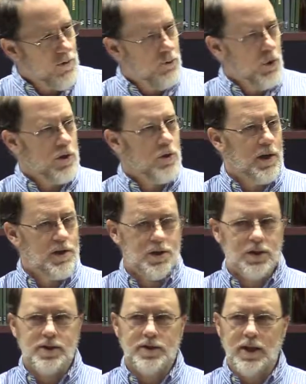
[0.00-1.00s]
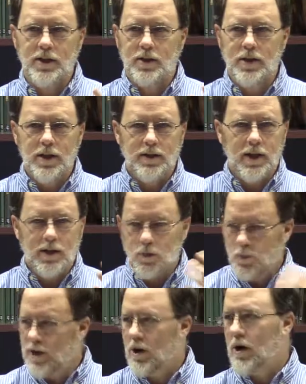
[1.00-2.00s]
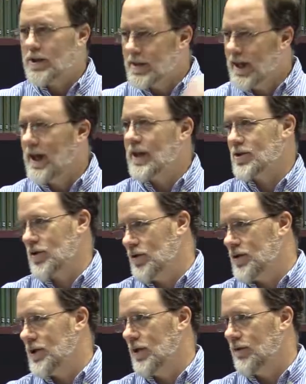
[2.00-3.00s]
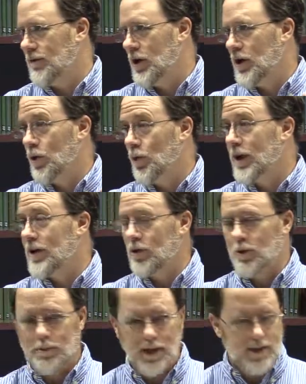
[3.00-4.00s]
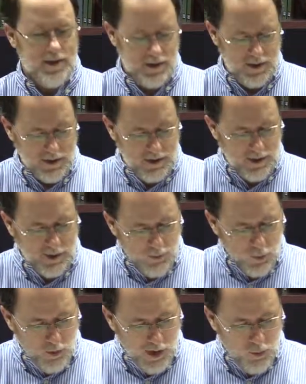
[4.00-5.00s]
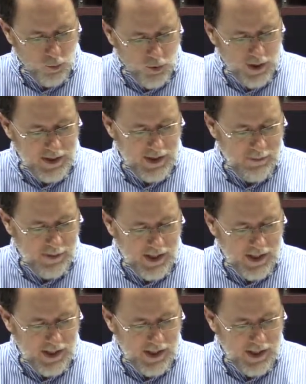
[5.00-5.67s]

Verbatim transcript: four questions that, that we ought to ask ourselves on a regular basis. Number one, what am